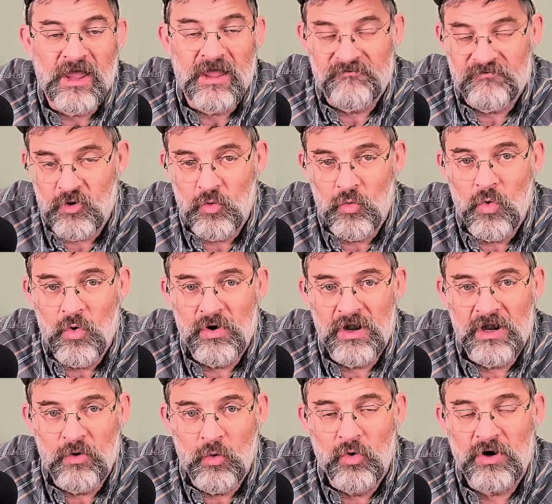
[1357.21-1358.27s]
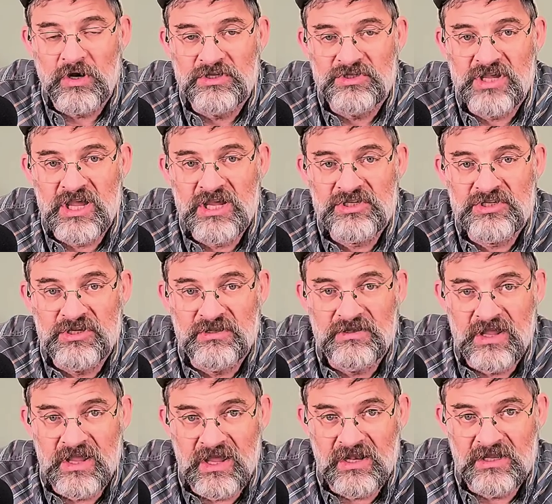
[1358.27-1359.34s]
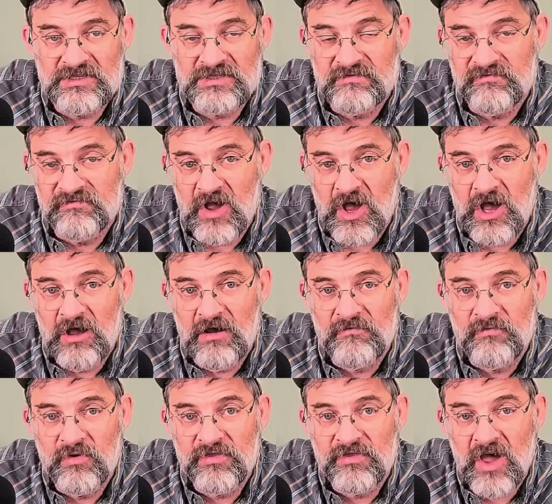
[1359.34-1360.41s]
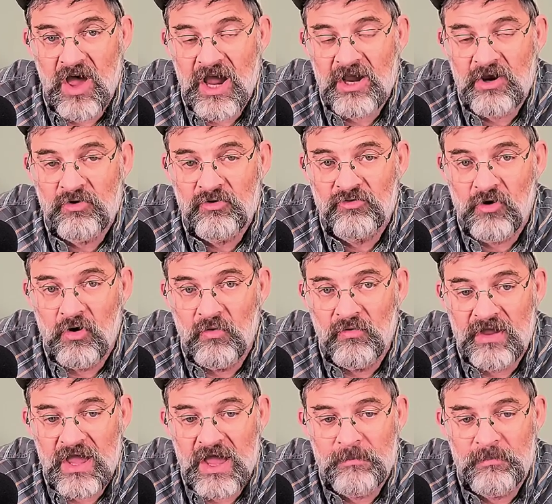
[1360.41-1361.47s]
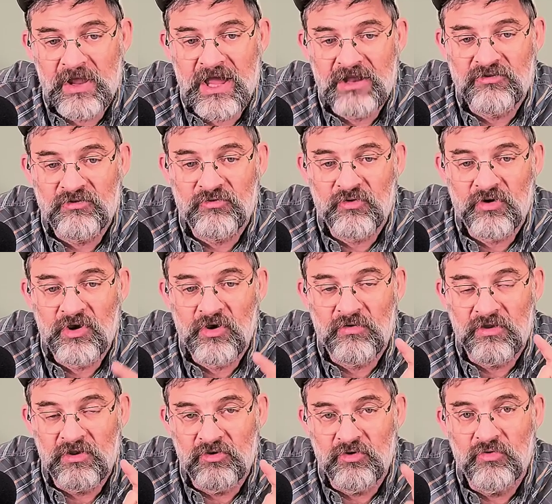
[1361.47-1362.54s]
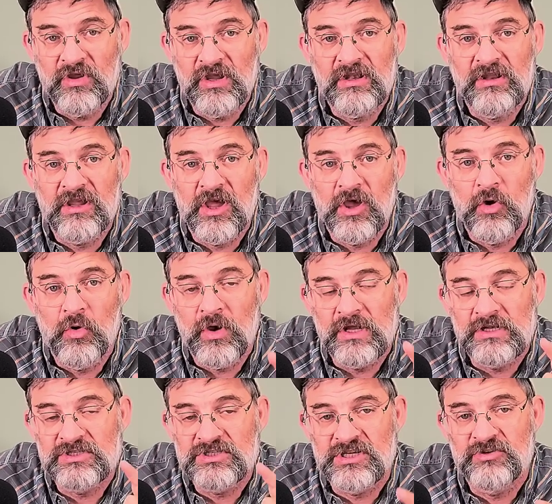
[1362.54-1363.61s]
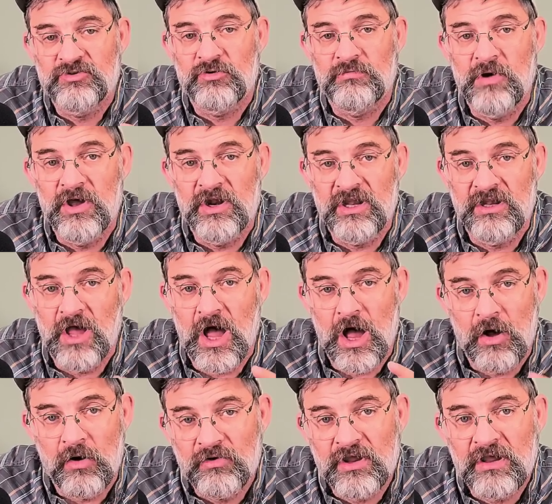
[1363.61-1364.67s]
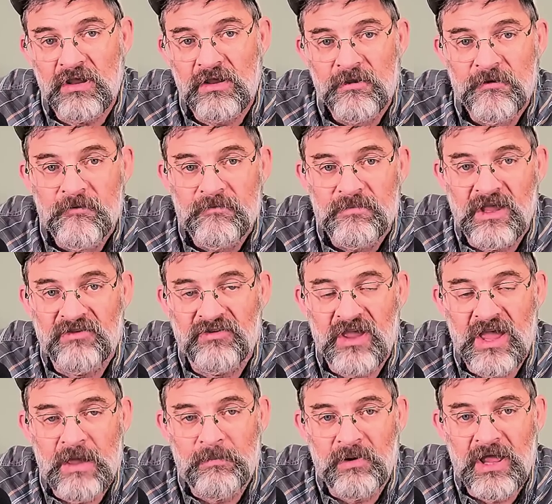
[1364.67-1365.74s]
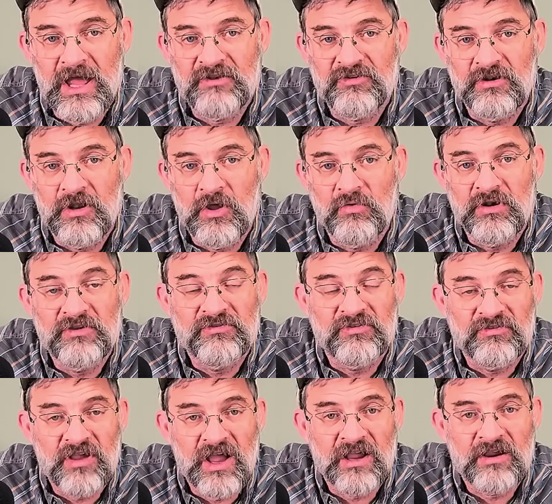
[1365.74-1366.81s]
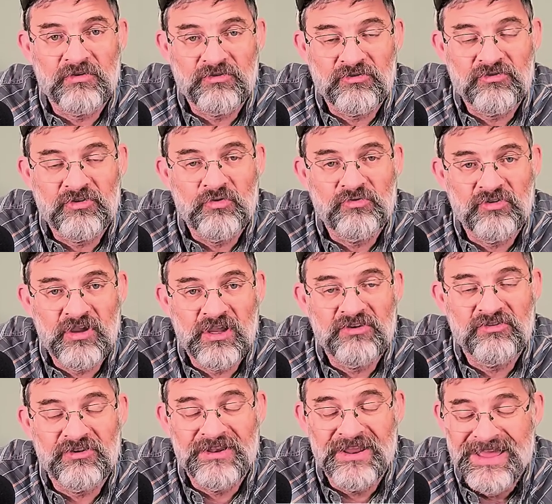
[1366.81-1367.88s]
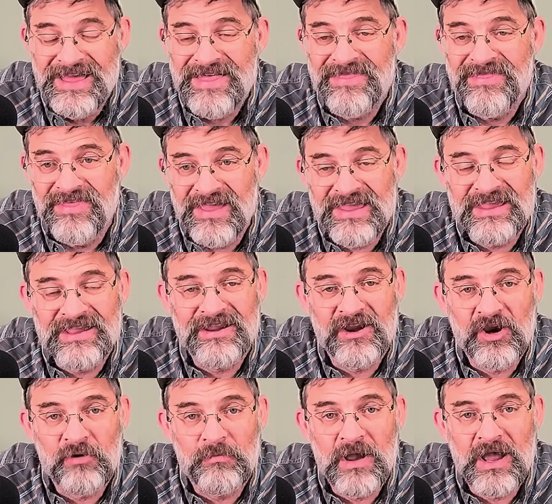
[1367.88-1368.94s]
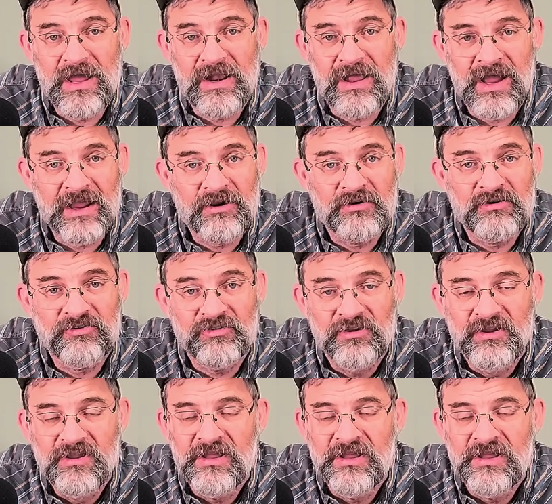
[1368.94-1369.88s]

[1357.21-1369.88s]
If you want an organization that is involved with the hikers on the Appalachian Trail, then you need to go and send your money to ALDA. That's the Appalachian Long Distance Hikers Association. They care about hikers.